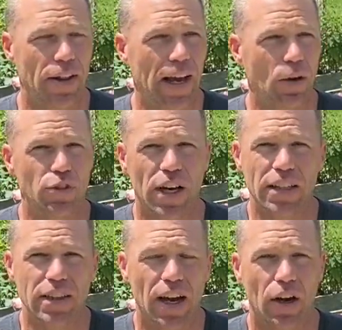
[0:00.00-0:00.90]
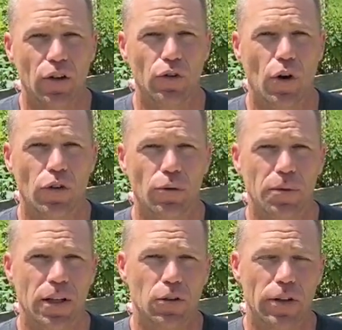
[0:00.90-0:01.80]
like how tight the hairs are,
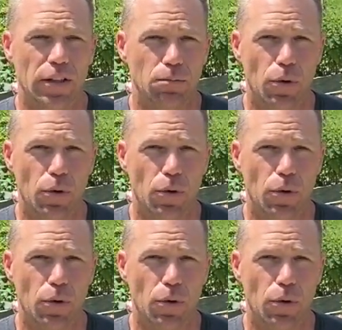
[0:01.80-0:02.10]
something that's